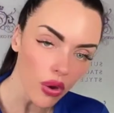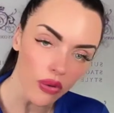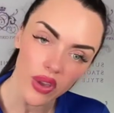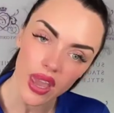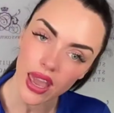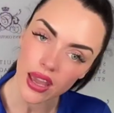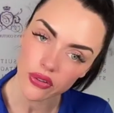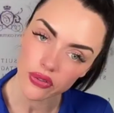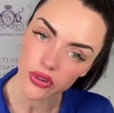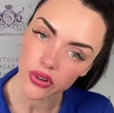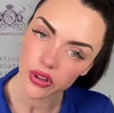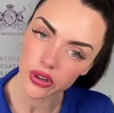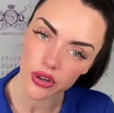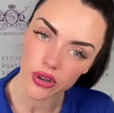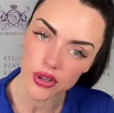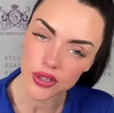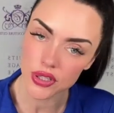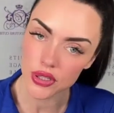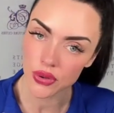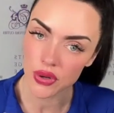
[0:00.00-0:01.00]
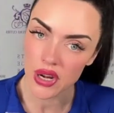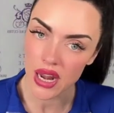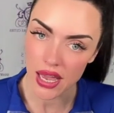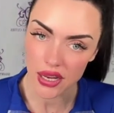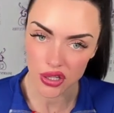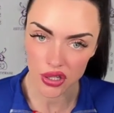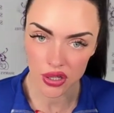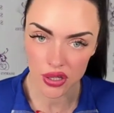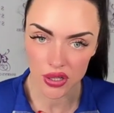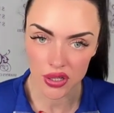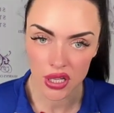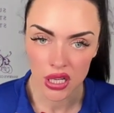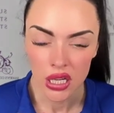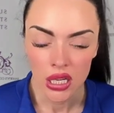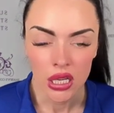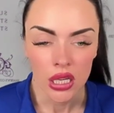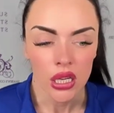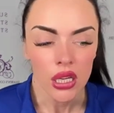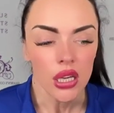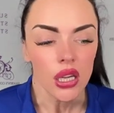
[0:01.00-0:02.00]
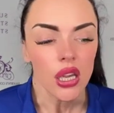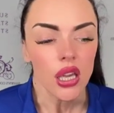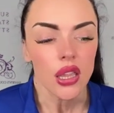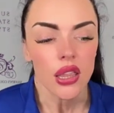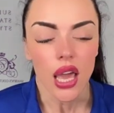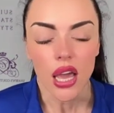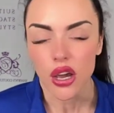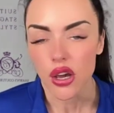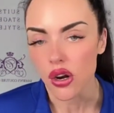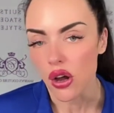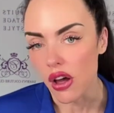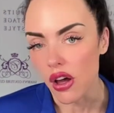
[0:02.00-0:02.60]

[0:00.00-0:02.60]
we have a handful of girls doing nationals that